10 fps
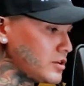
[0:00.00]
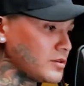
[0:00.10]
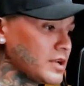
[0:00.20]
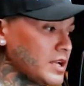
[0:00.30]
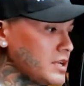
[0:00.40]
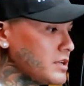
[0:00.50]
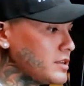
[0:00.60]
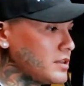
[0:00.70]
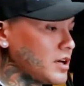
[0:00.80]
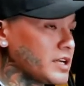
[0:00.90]
you know,
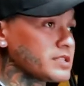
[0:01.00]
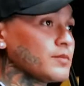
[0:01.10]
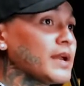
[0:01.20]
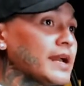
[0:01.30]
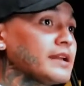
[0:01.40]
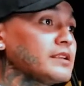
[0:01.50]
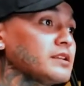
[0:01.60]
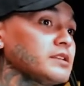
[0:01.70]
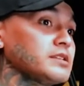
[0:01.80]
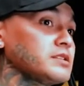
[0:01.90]
the
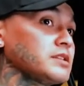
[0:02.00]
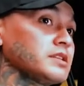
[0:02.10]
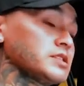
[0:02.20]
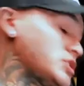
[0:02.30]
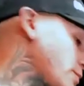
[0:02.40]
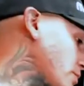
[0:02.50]
on-demand is is